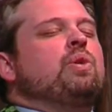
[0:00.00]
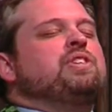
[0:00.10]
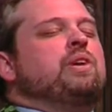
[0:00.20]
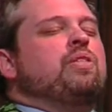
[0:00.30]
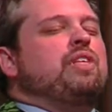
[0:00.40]
We're
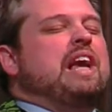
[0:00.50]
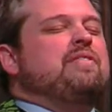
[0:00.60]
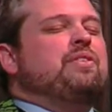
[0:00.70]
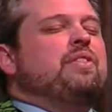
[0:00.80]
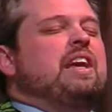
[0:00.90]
so
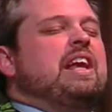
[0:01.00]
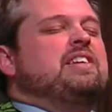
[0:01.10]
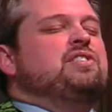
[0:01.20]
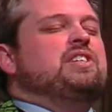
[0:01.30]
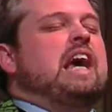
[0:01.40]
thankful that
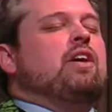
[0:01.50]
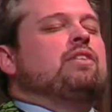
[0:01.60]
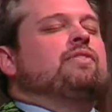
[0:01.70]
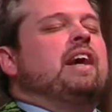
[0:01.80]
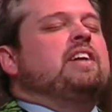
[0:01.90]
his
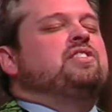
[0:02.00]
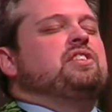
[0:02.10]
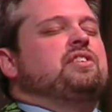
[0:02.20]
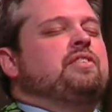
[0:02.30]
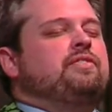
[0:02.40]
sacrifice
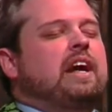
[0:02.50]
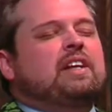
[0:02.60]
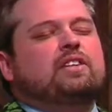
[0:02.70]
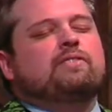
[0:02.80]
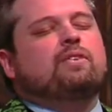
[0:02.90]
is
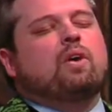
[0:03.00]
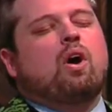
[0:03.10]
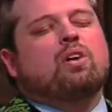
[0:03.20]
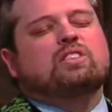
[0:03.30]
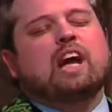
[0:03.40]
effective for
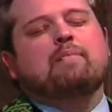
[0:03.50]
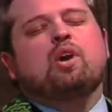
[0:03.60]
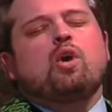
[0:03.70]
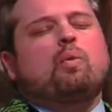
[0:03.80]
all time.